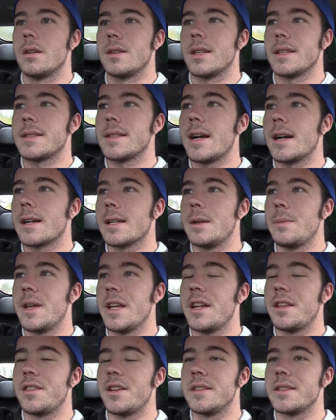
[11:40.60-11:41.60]
It's not gonna be
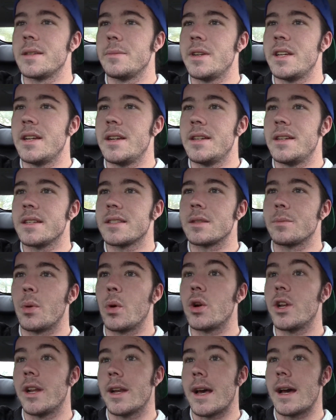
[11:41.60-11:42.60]
anything to be
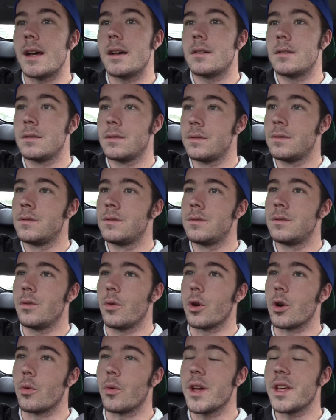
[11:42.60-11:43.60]
disappointed at
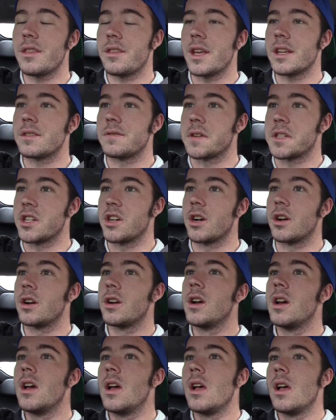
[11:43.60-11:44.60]
or with, that's for sure.
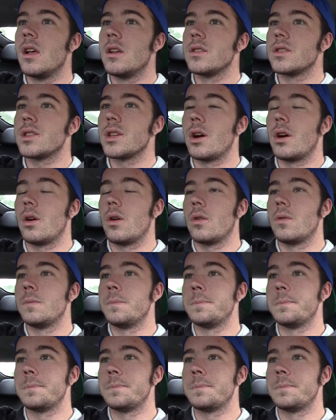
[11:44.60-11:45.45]
So